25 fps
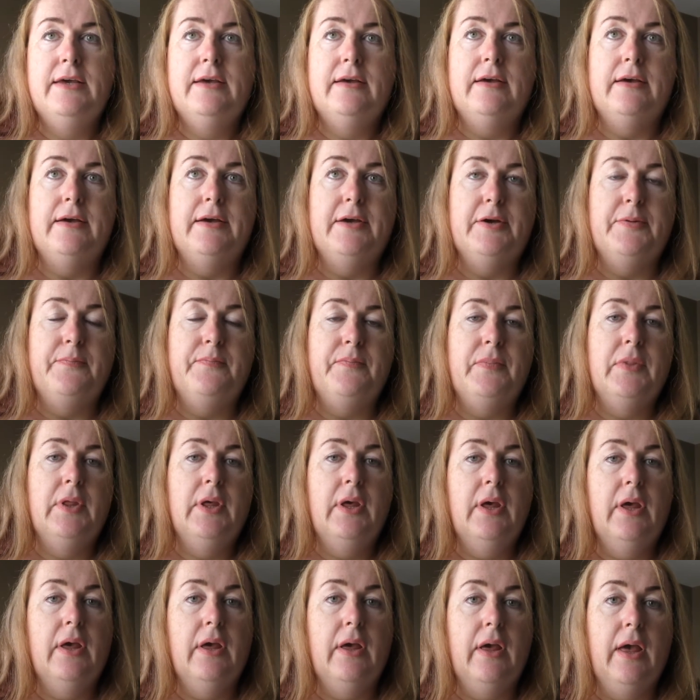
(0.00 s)
And
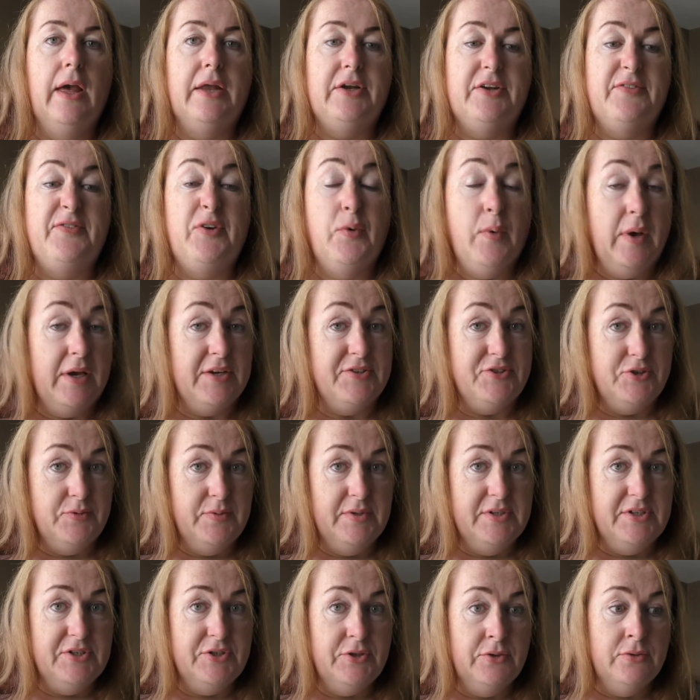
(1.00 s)
a few extra
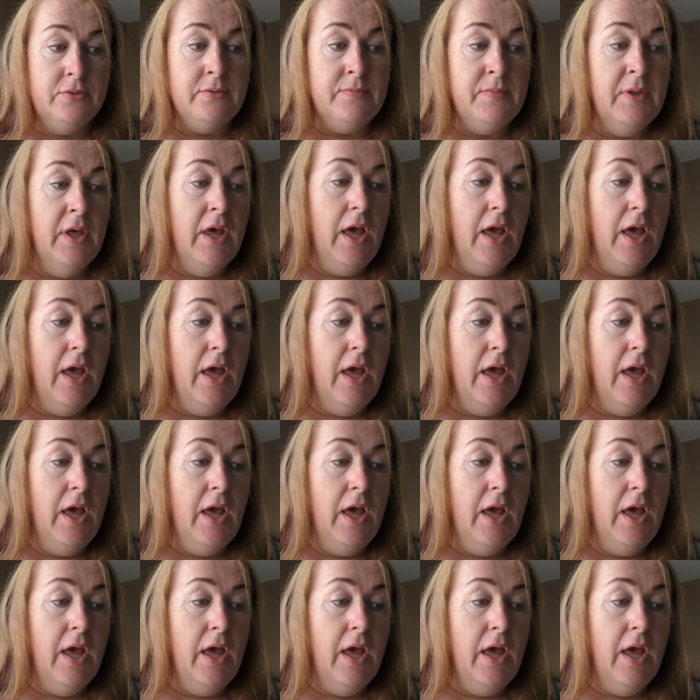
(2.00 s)
ones too.